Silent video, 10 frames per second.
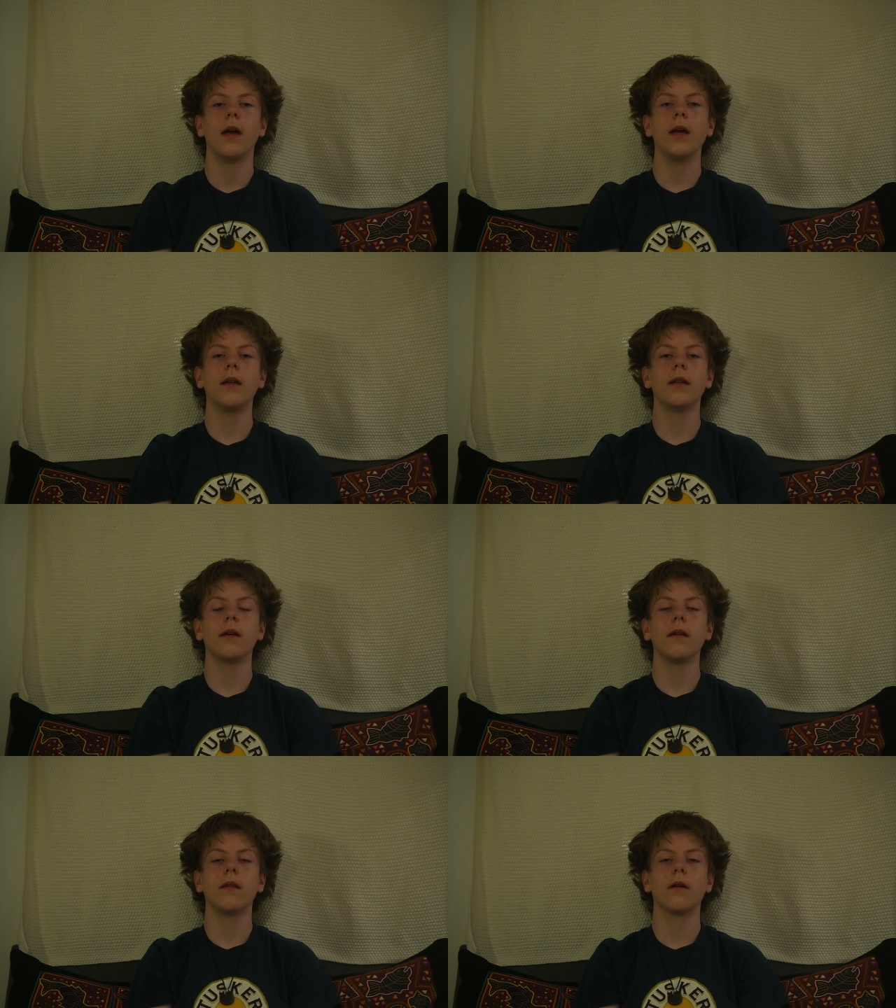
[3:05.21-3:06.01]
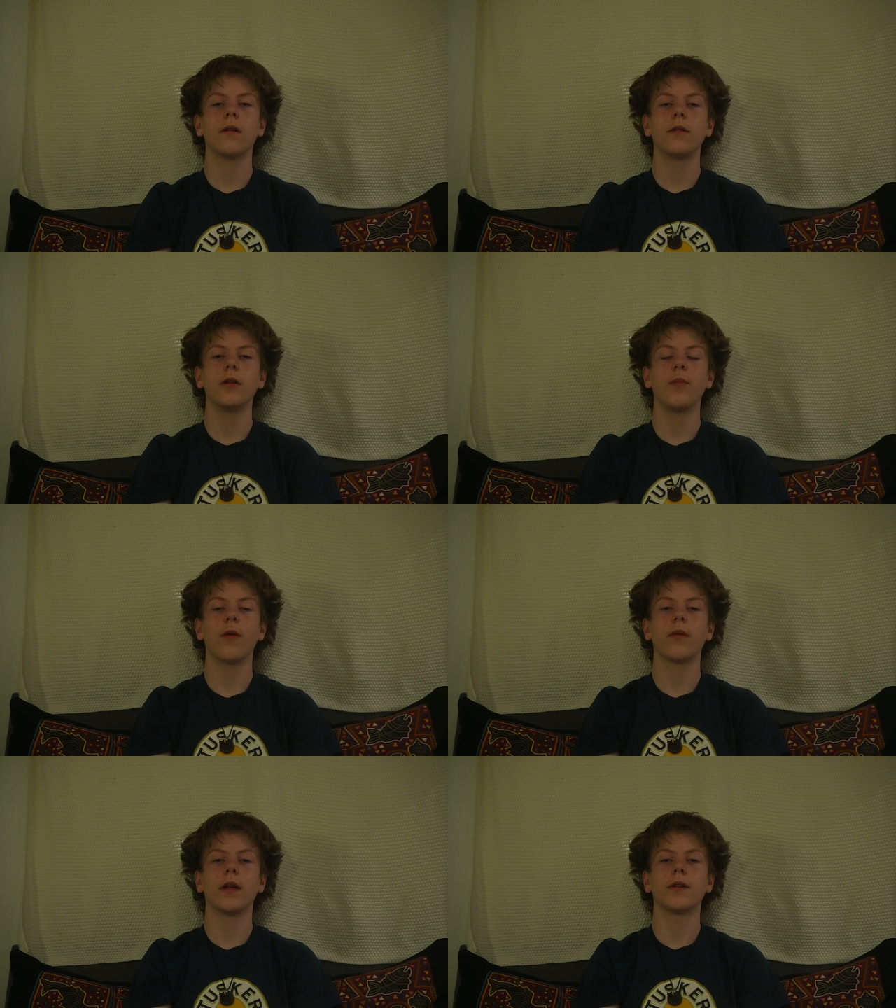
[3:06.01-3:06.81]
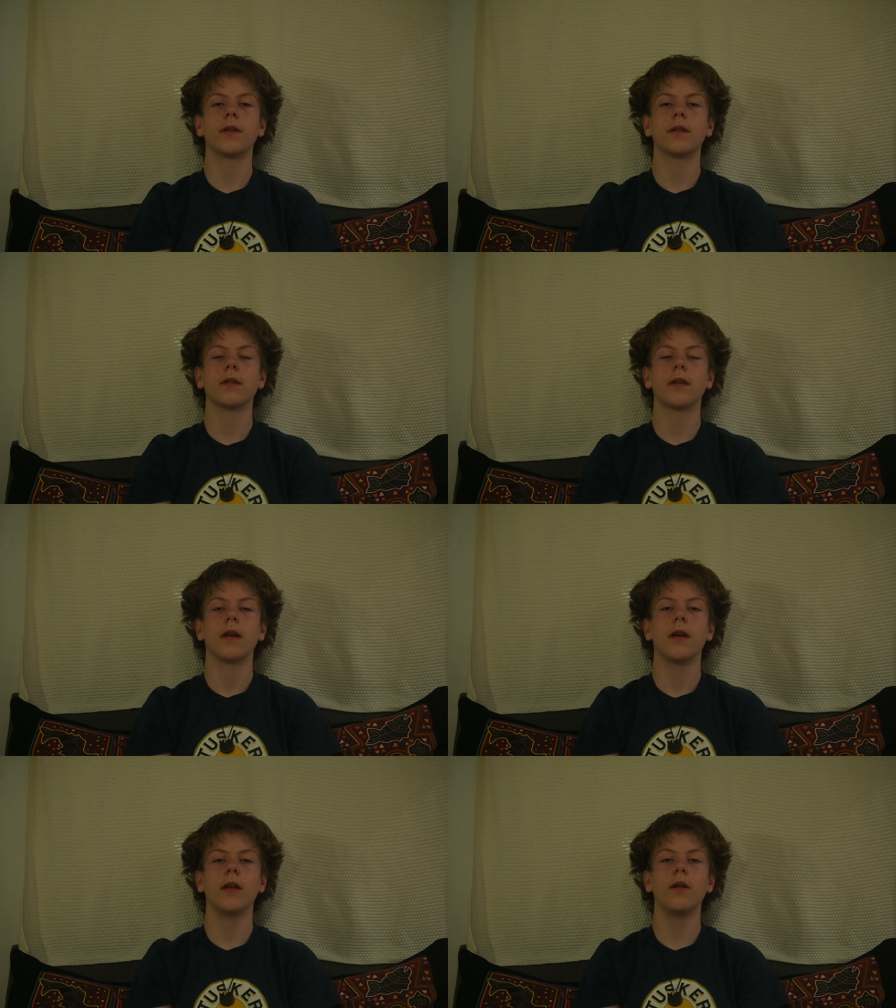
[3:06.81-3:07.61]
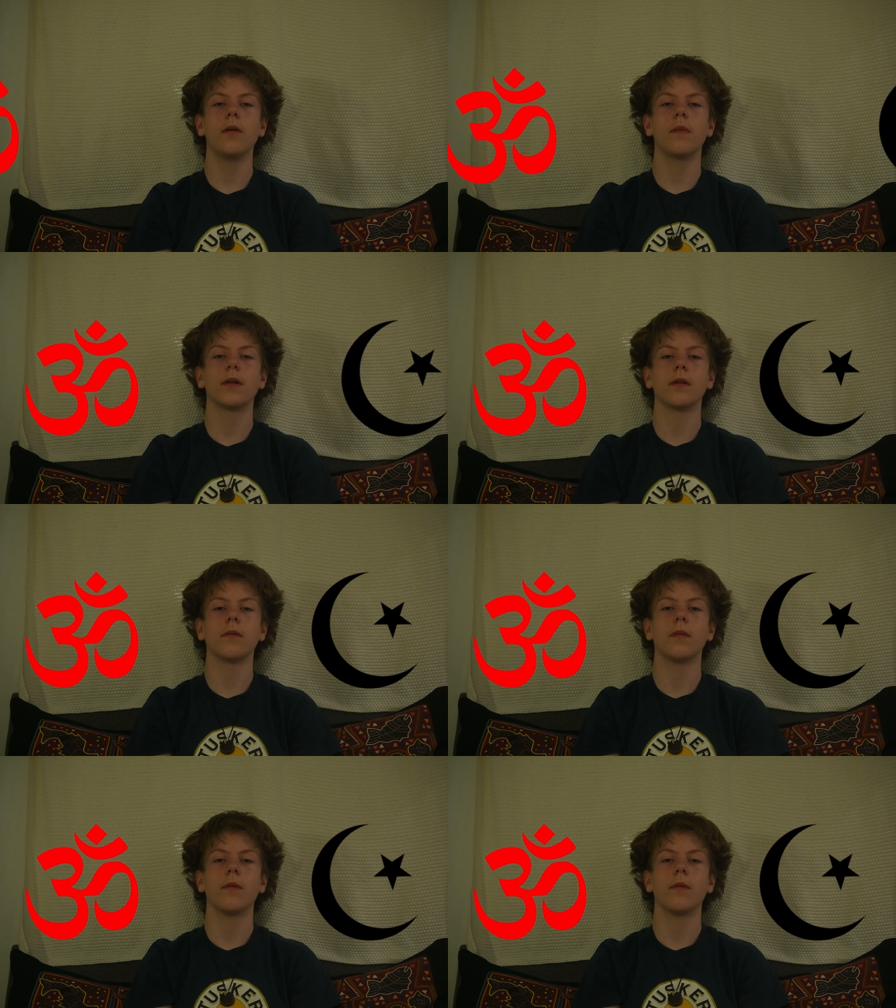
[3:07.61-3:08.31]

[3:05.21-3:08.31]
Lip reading: In India, there are two main religions, Hindu and Muslim,